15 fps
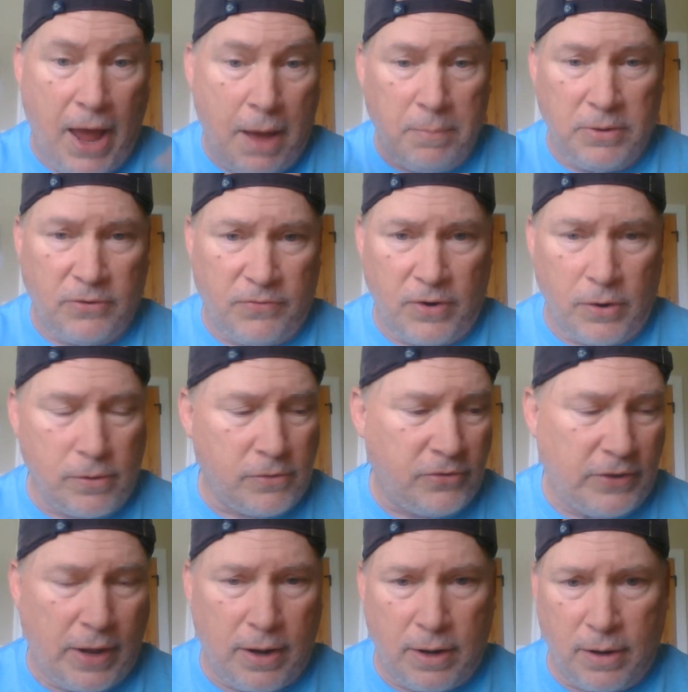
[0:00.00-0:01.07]
atmosphere
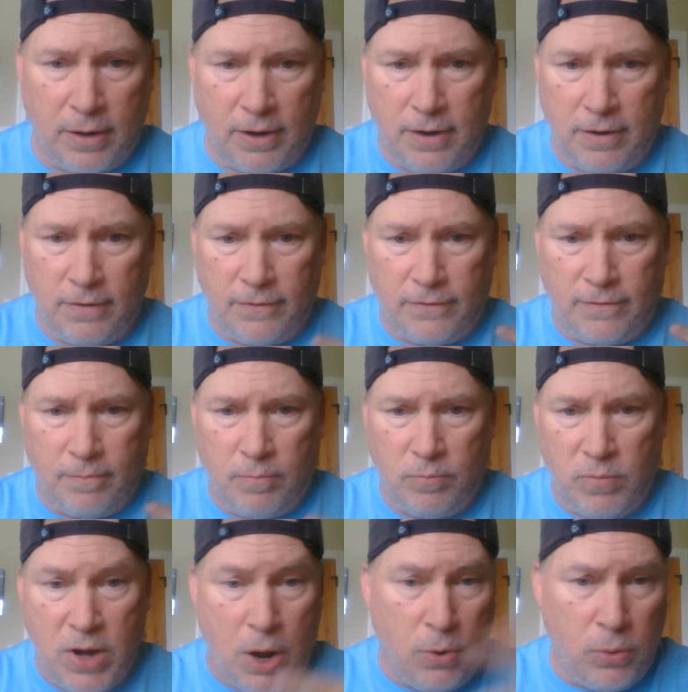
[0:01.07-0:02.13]
setting is
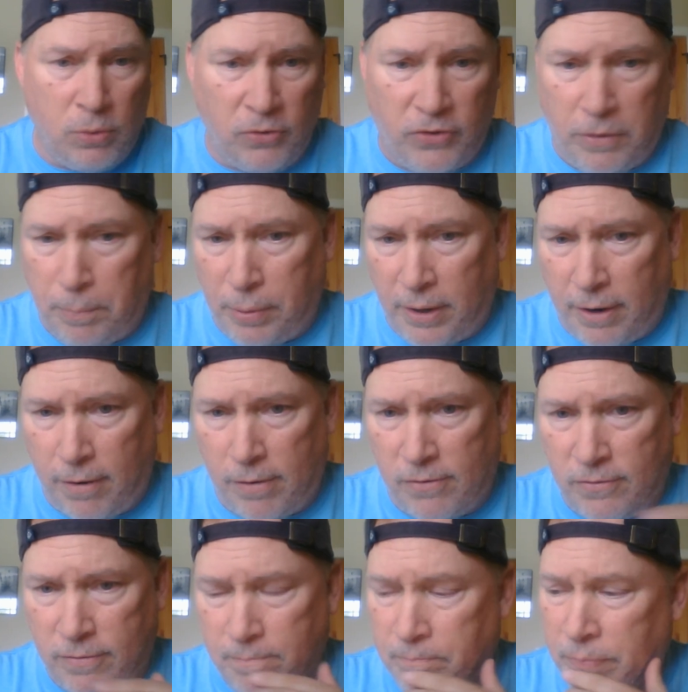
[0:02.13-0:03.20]
known to the
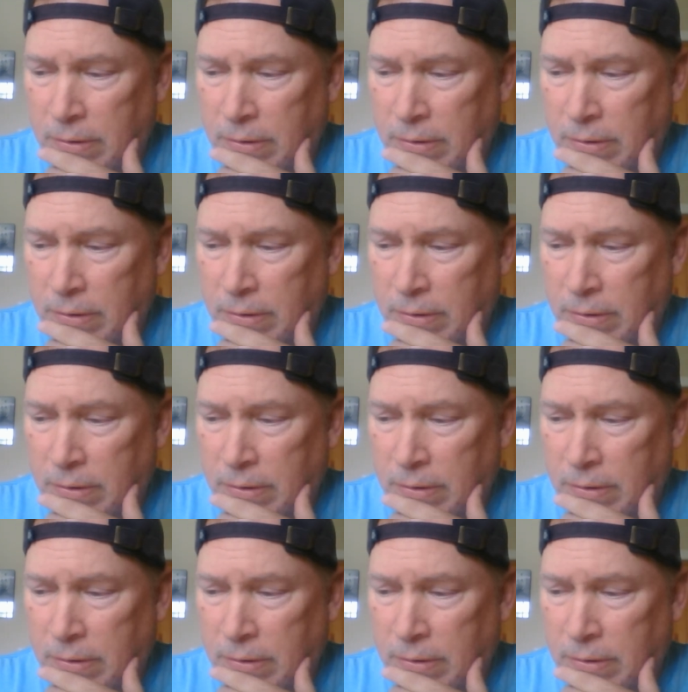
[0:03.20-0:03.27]
players.